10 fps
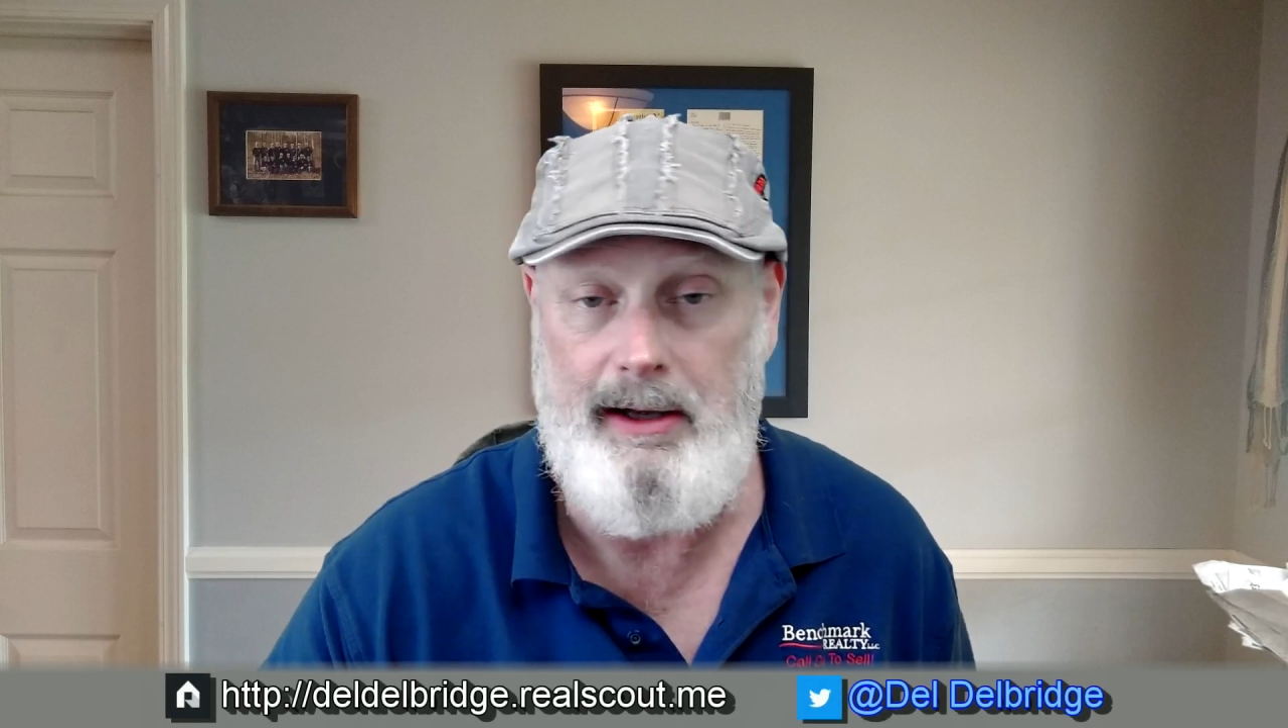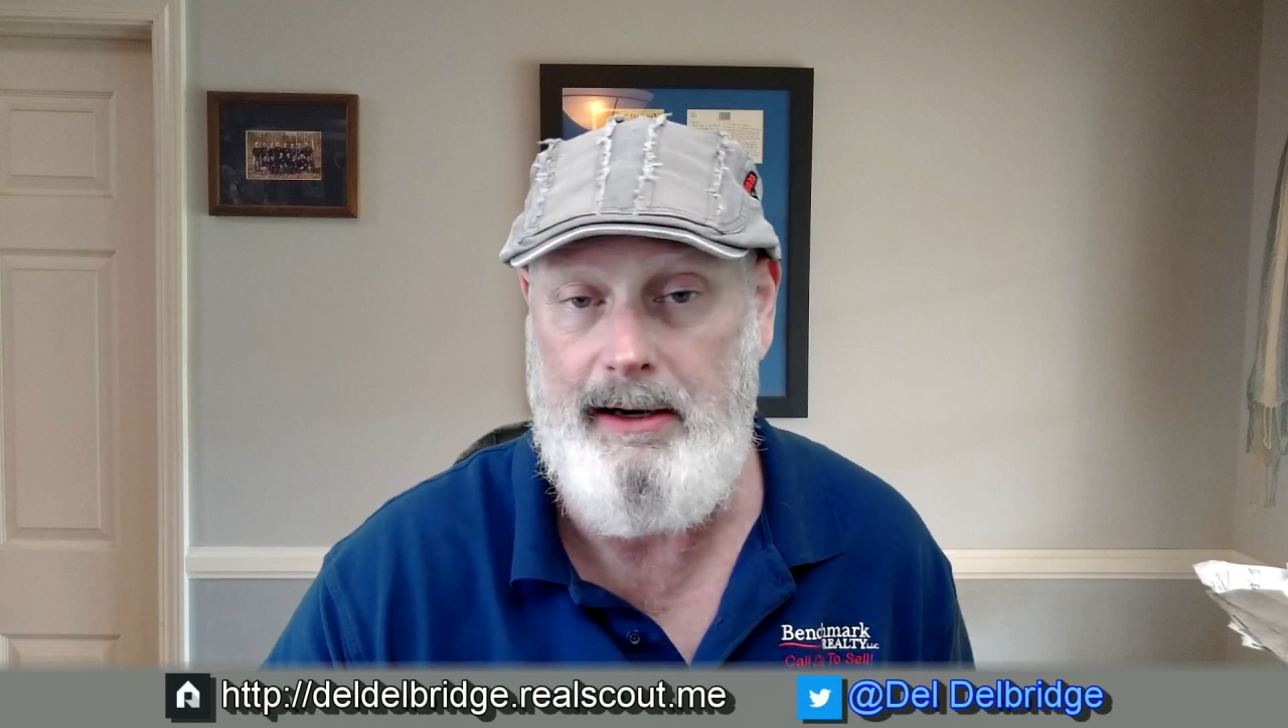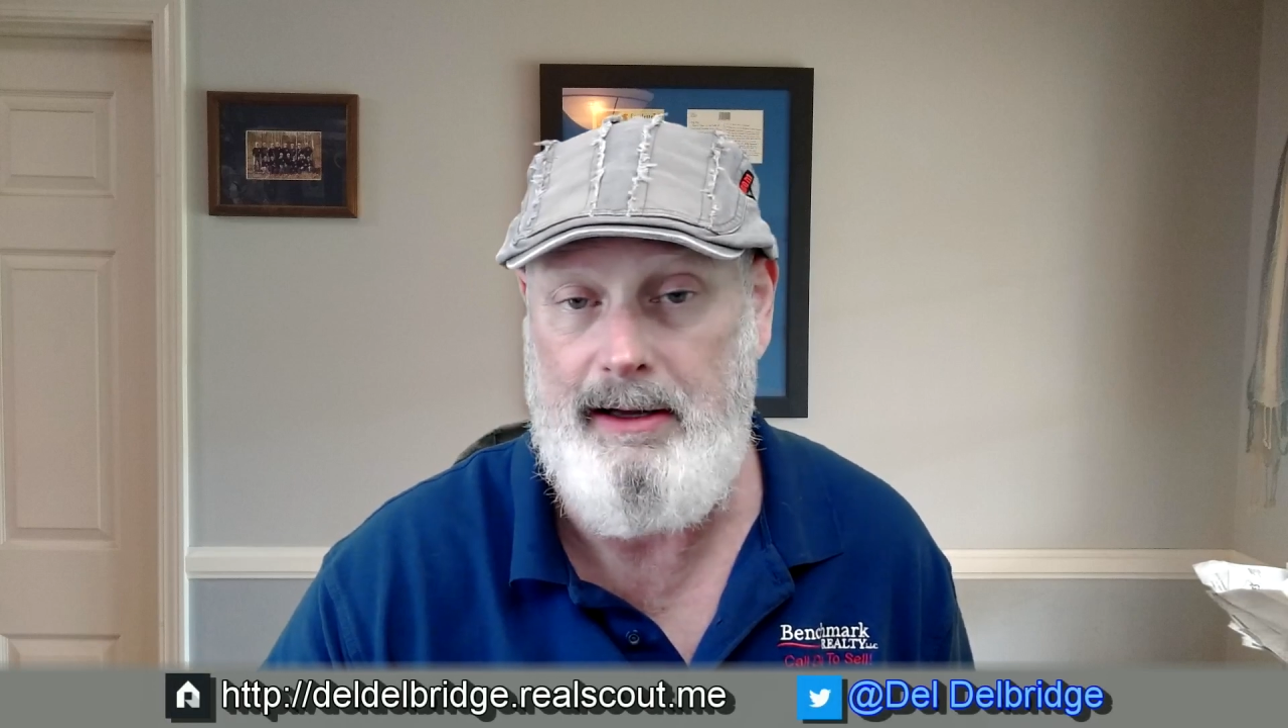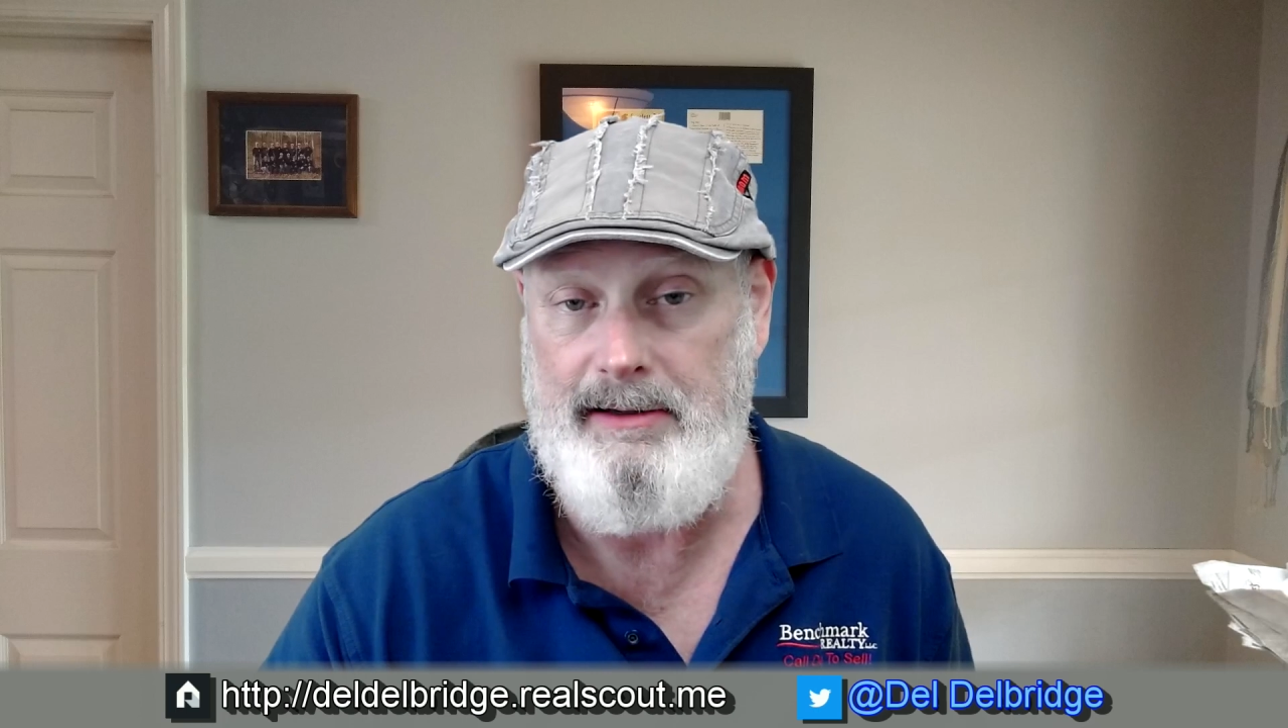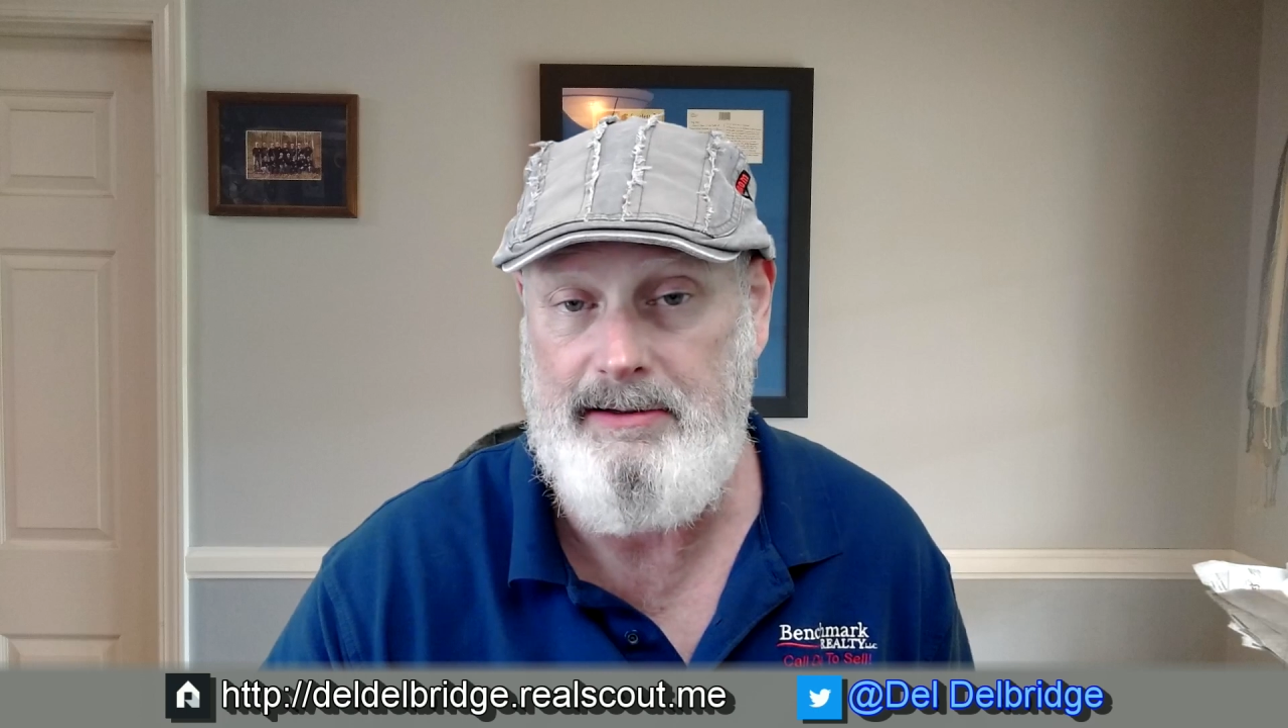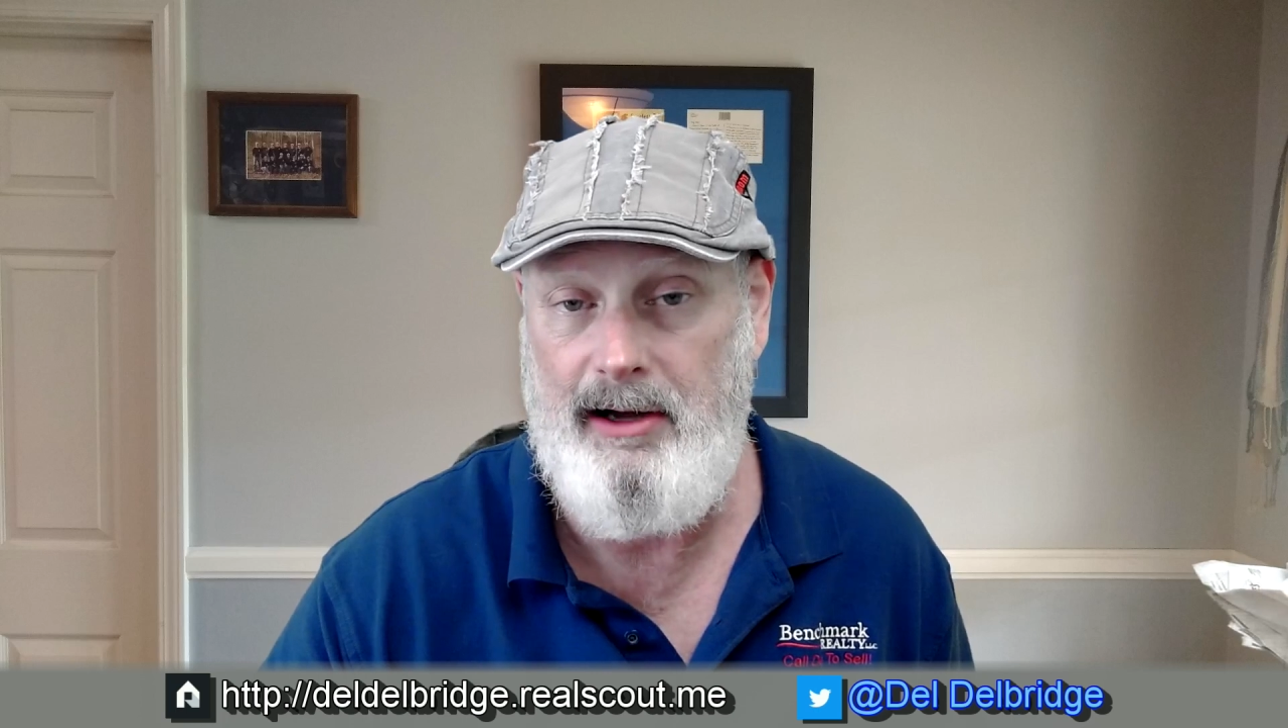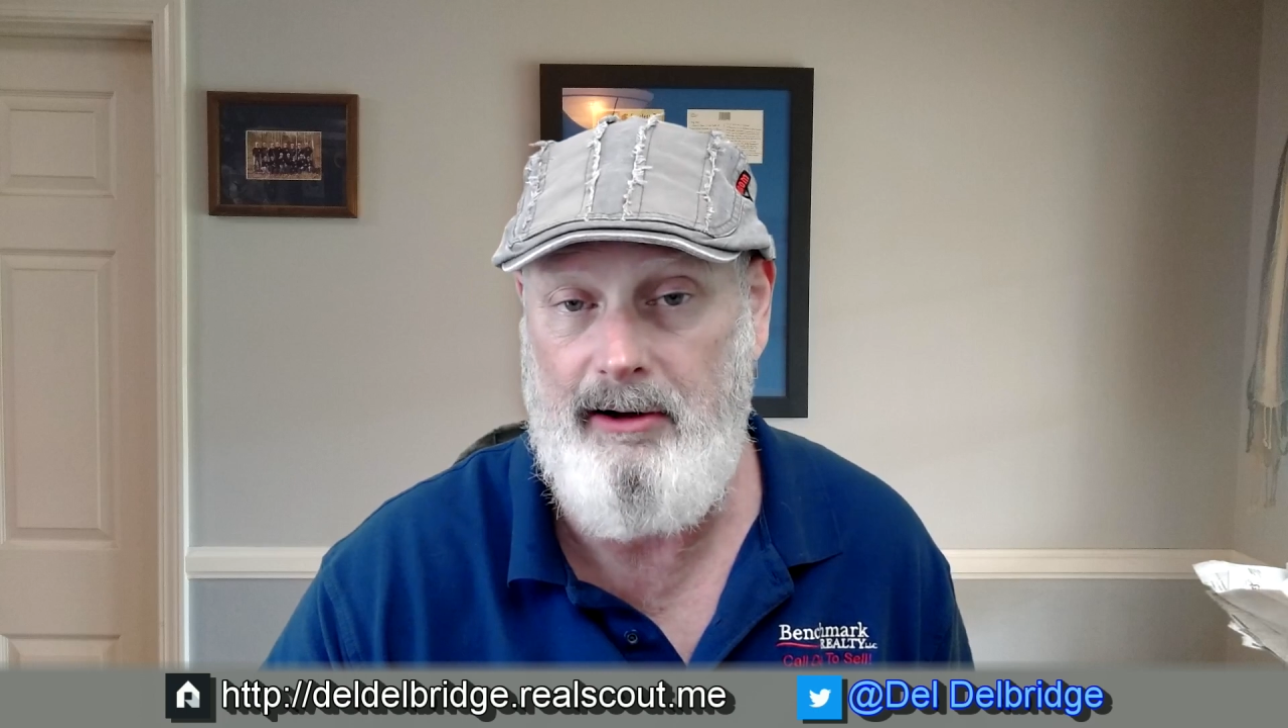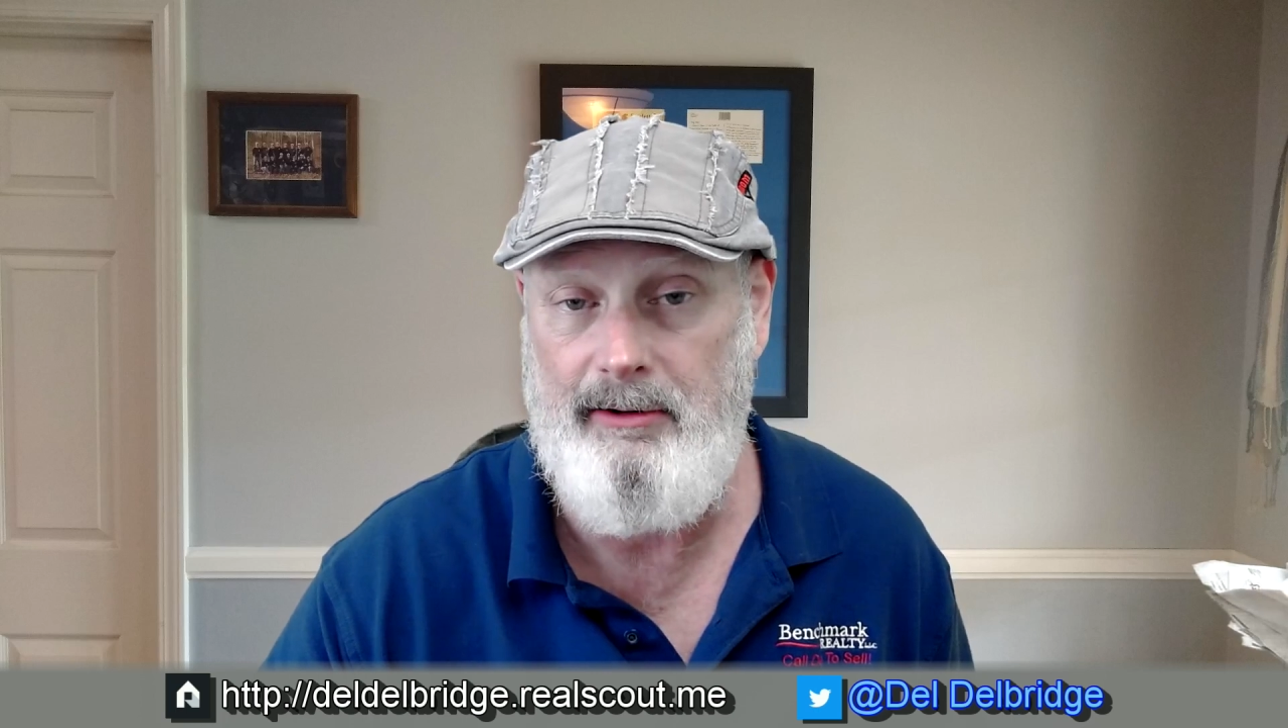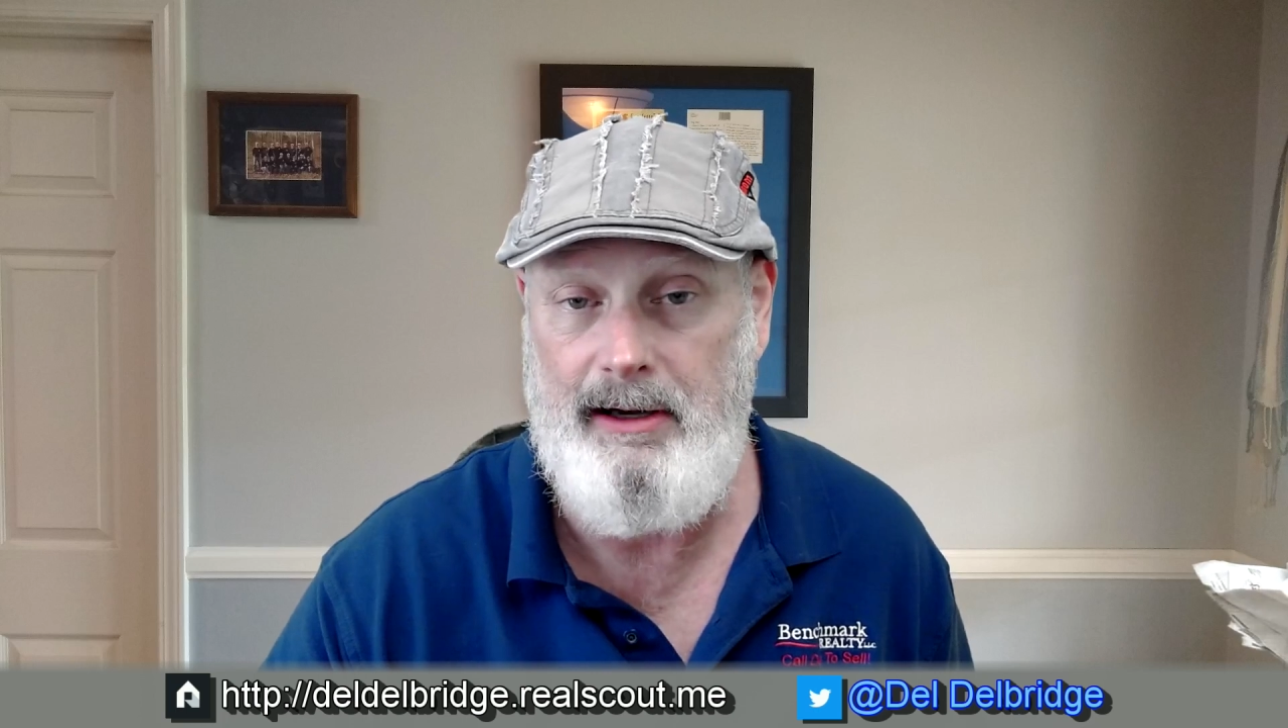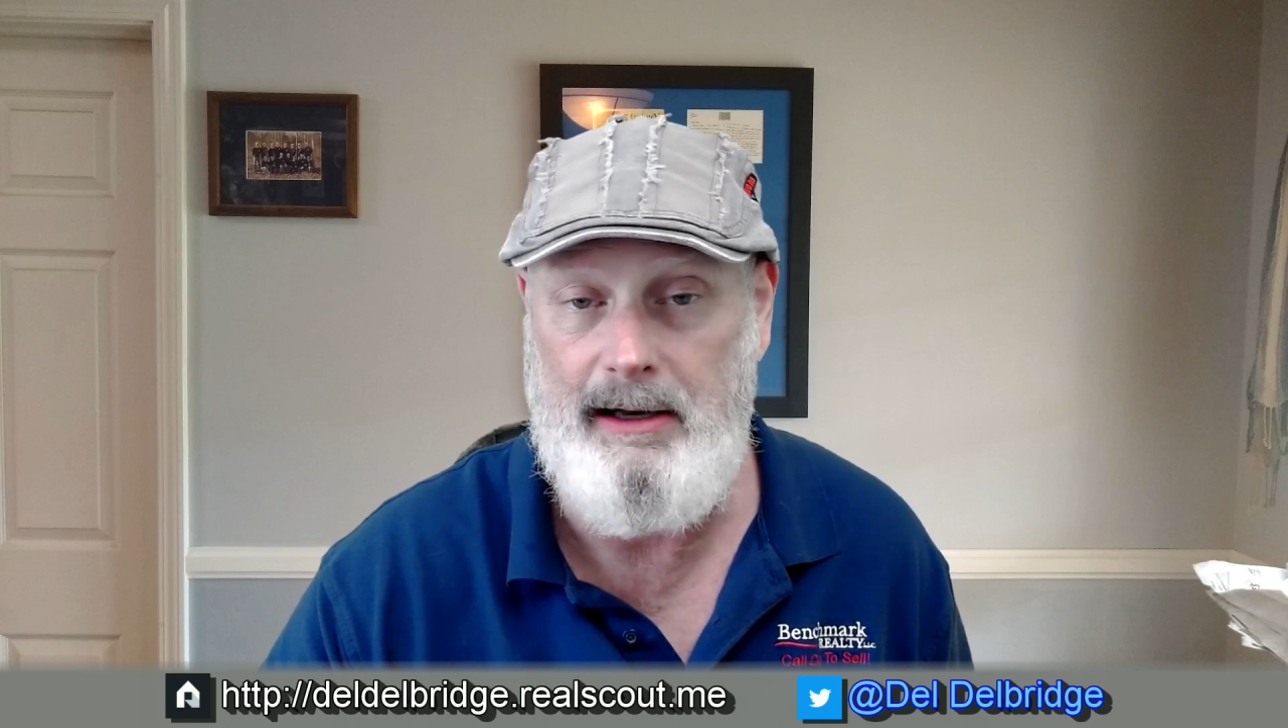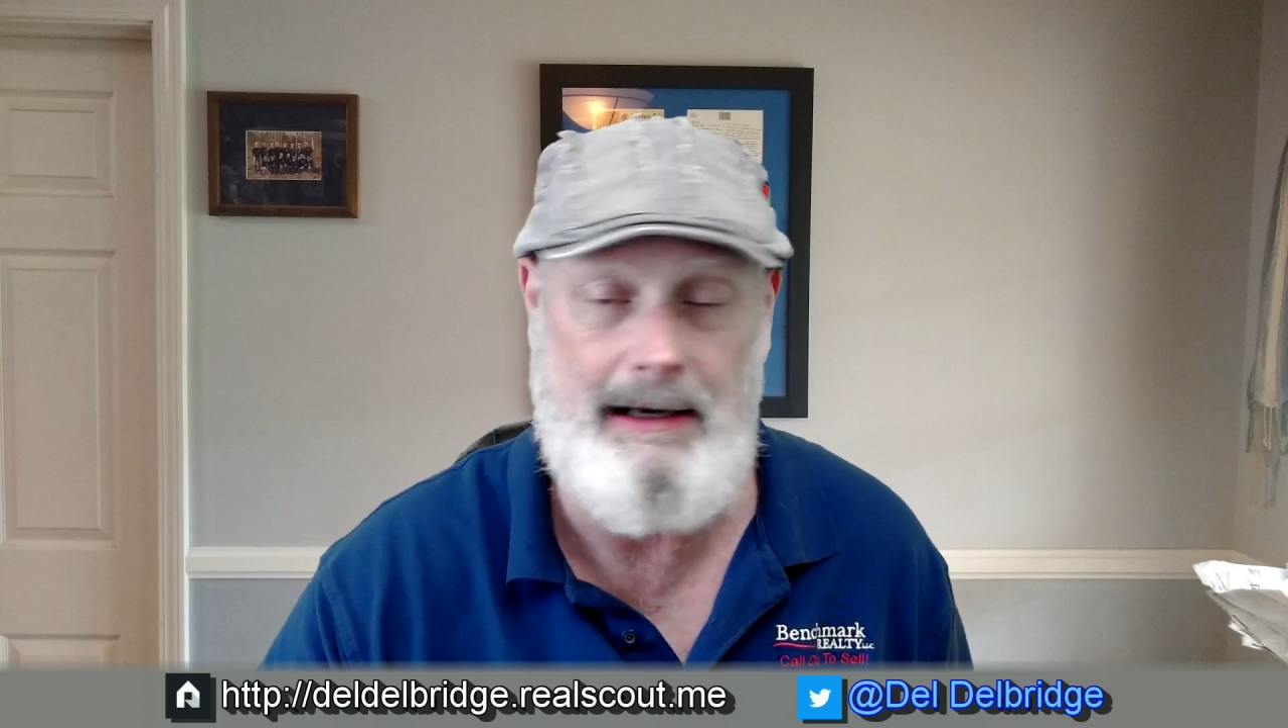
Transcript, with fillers: and I installed it,